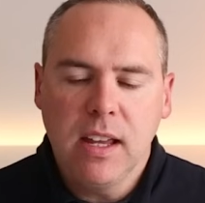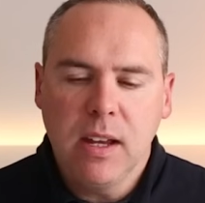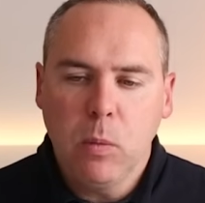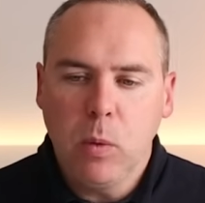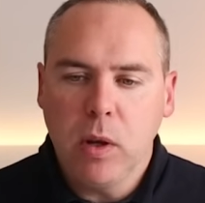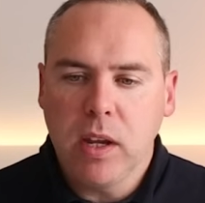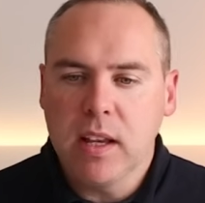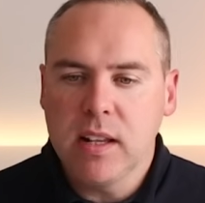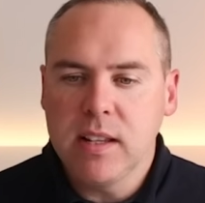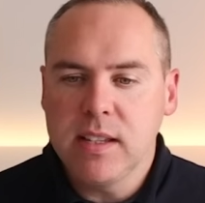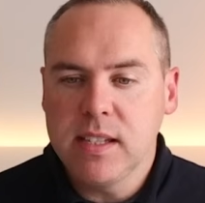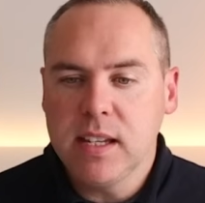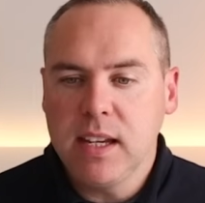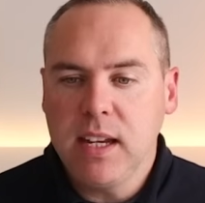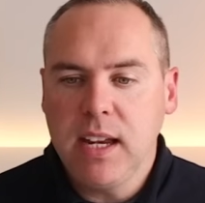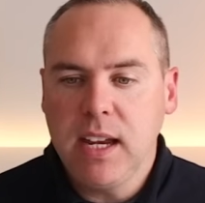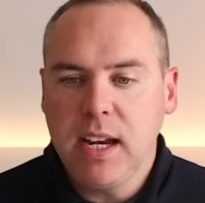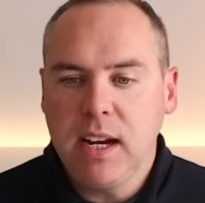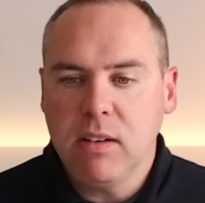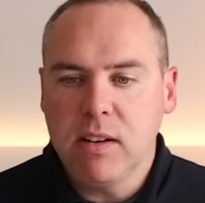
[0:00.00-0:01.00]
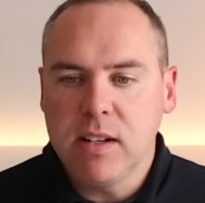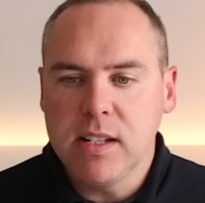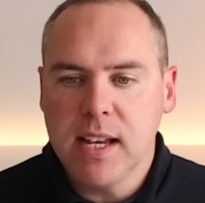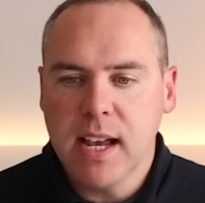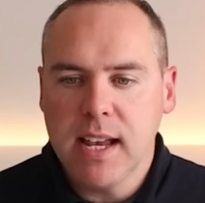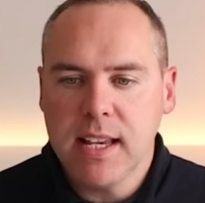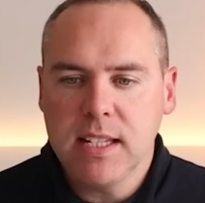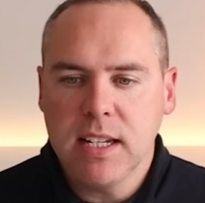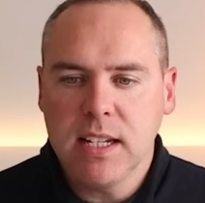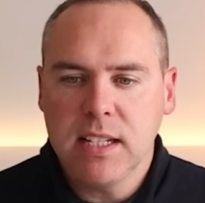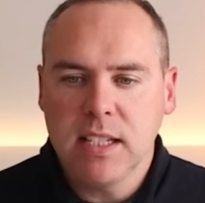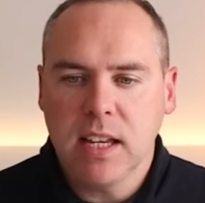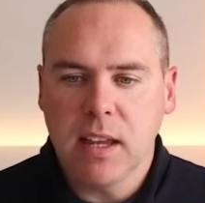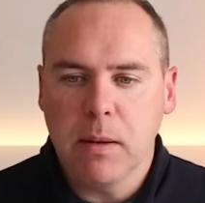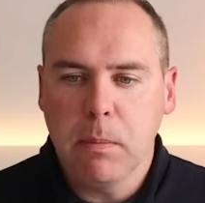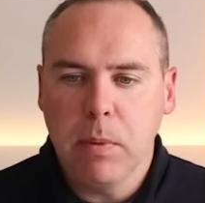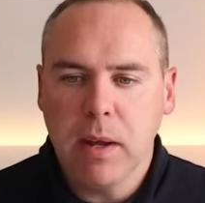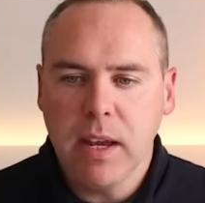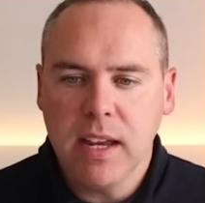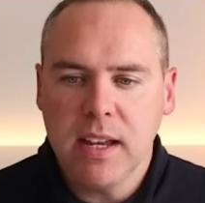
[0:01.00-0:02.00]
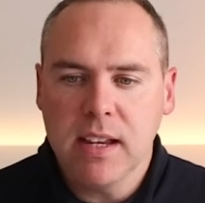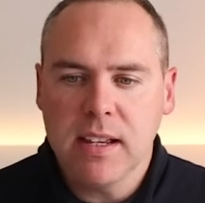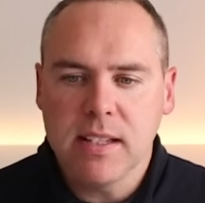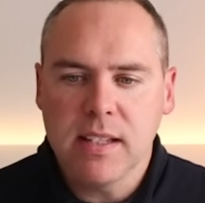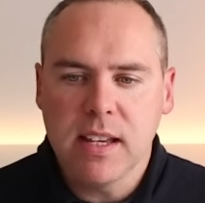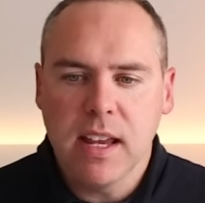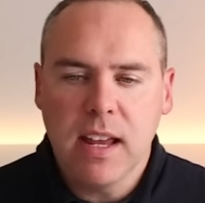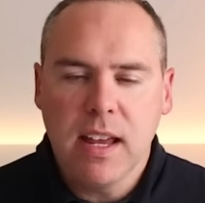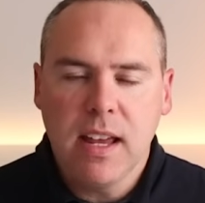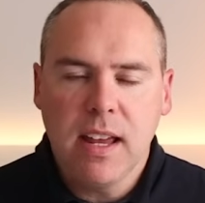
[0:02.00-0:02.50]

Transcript: We can see here a task list appears,